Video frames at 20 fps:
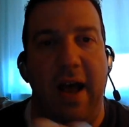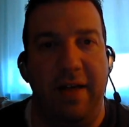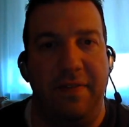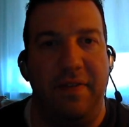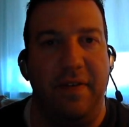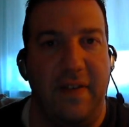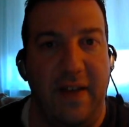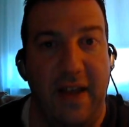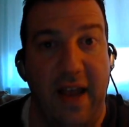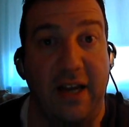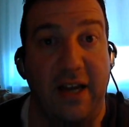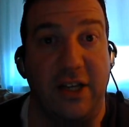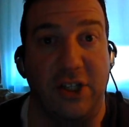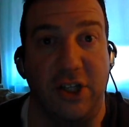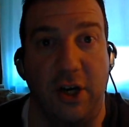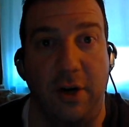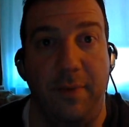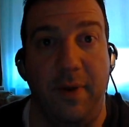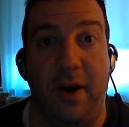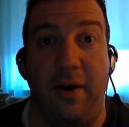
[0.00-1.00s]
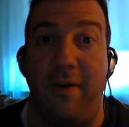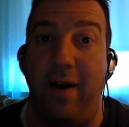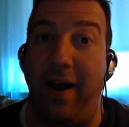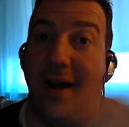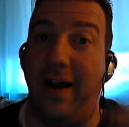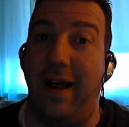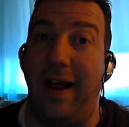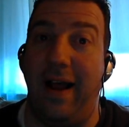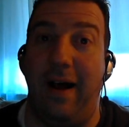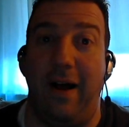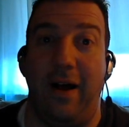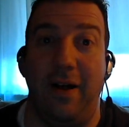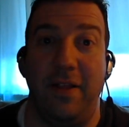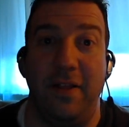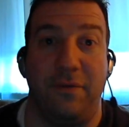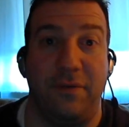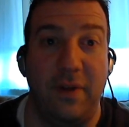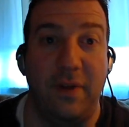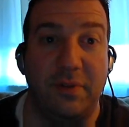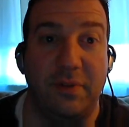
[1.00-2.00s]
I think the Yankees are going to be all right.
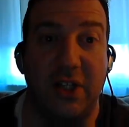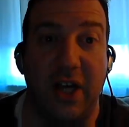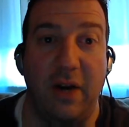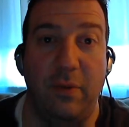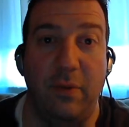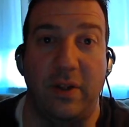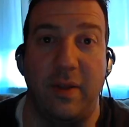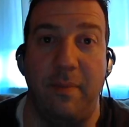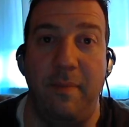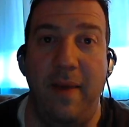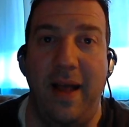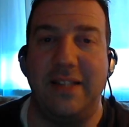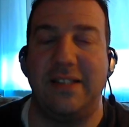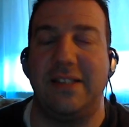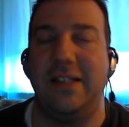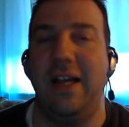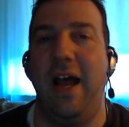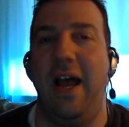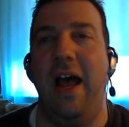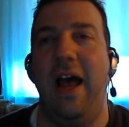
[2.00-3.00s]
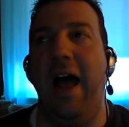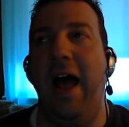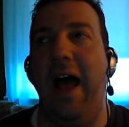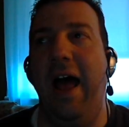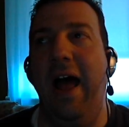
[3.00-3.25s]
On the flip side with the Mets,